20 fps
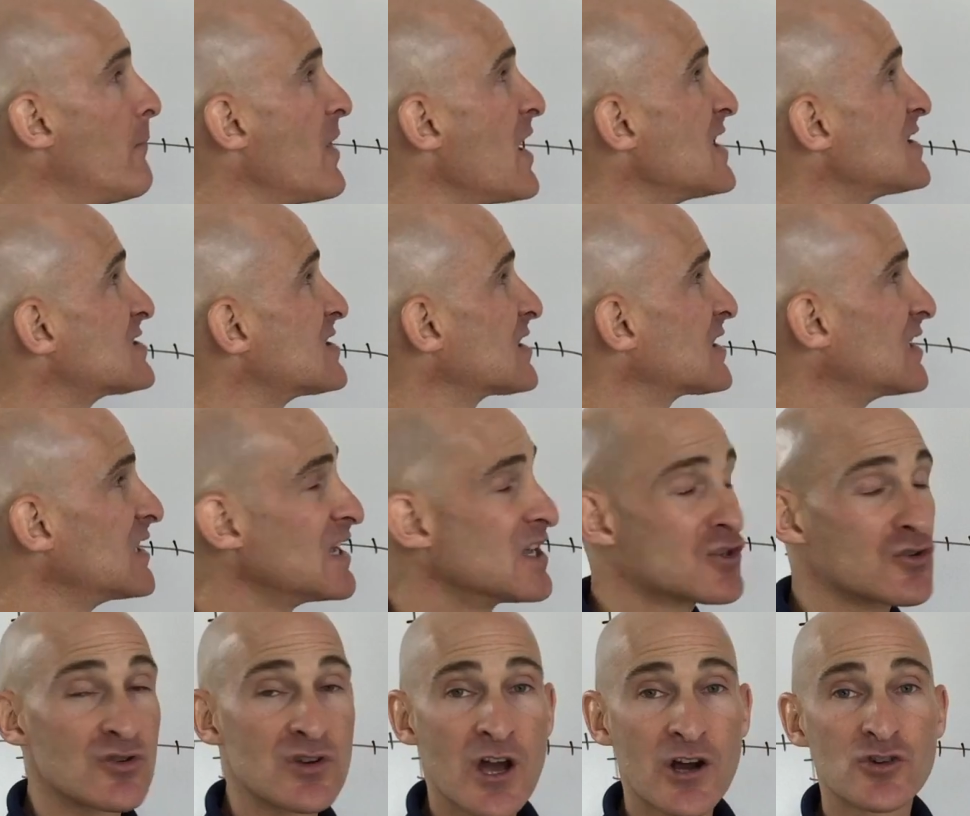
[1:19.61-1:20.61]
basic and
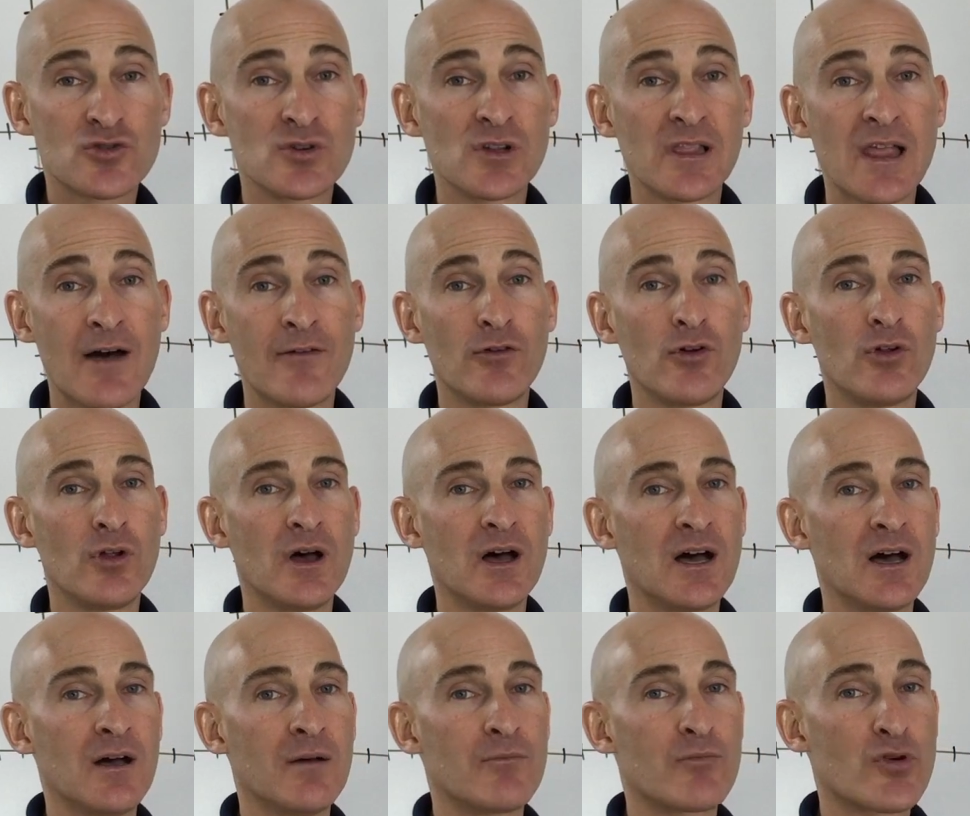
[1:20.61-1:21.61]
introductory level
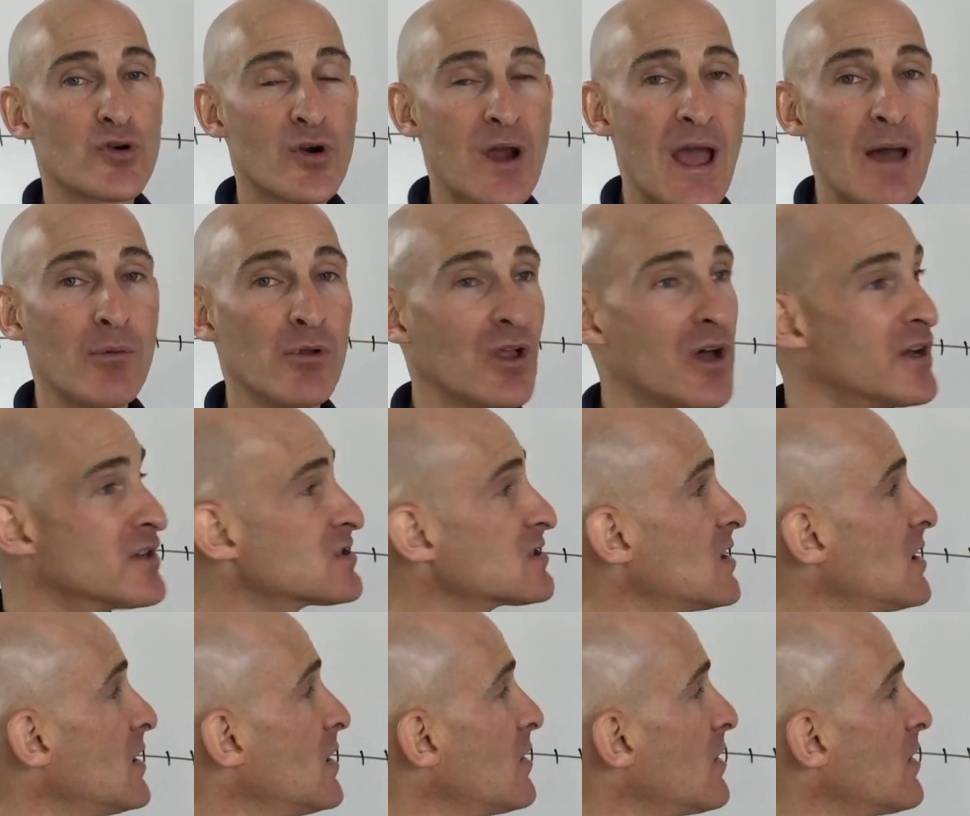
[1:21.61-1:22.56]
um, parabolas